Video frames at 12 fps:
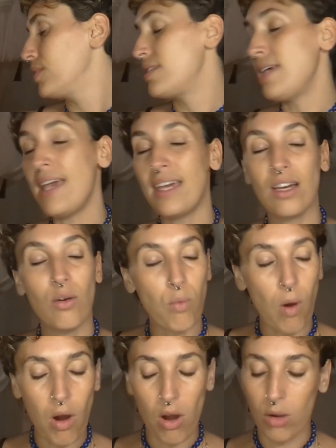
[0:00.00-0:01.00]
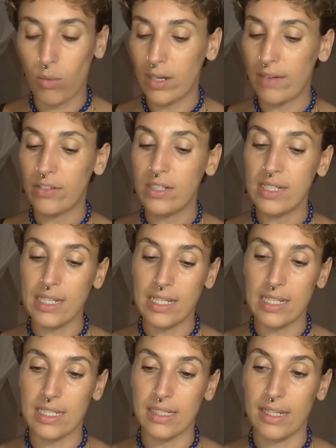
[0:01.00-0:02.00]
take a walk, whatever it
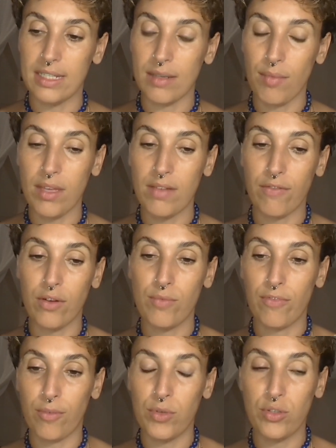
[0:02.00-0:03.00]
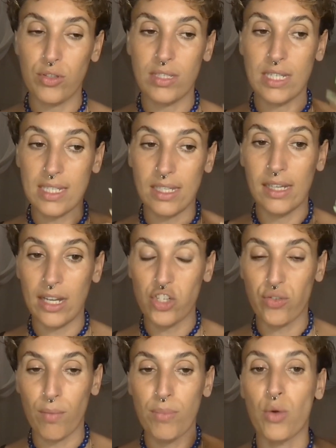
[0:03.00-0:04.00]
is, like something from you to disengage
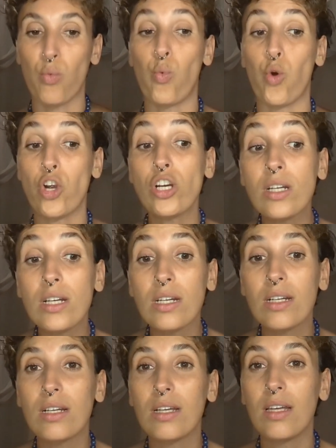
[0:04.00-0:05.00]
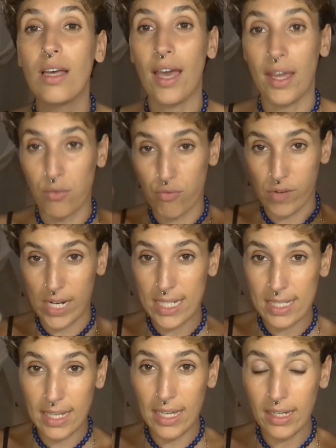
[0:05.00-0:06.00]
from the work and
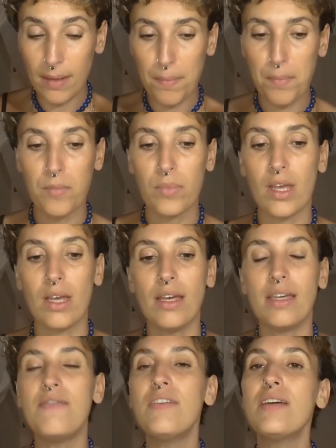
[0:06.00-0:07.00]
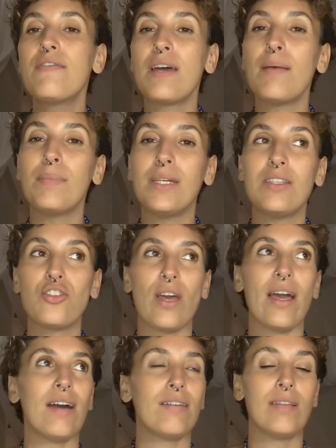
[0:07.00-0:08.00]
resting. Even if that means you
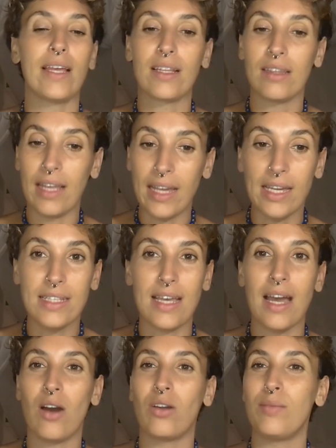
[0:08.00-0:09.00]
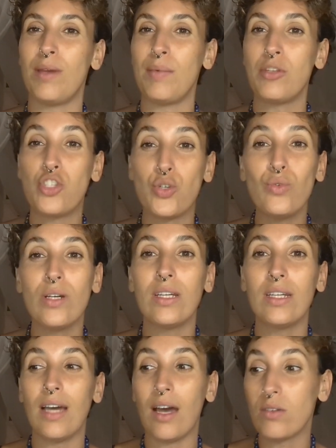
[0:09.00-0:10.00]
have like laying down, and maybe do
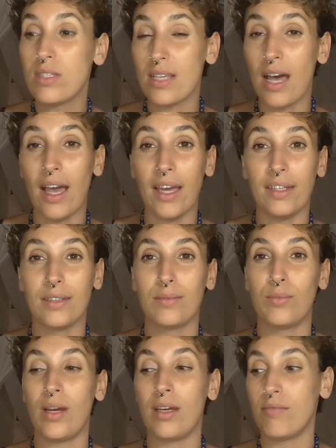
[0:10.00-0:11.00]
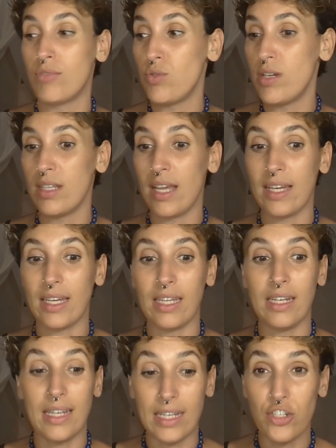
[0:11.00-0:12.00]
it outside, do it like
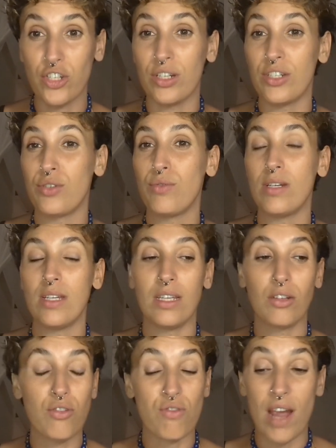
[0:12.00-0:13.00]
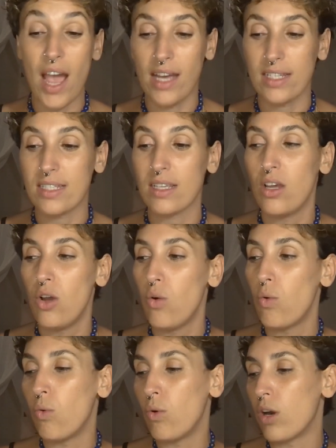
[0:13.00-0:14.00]
in nature, do it in grass,
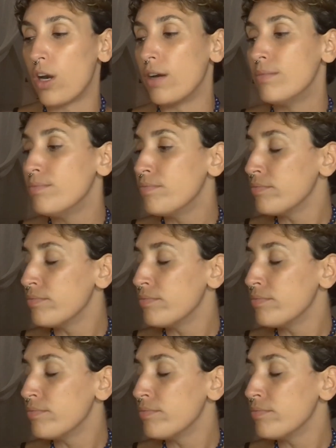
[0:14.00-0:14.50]
or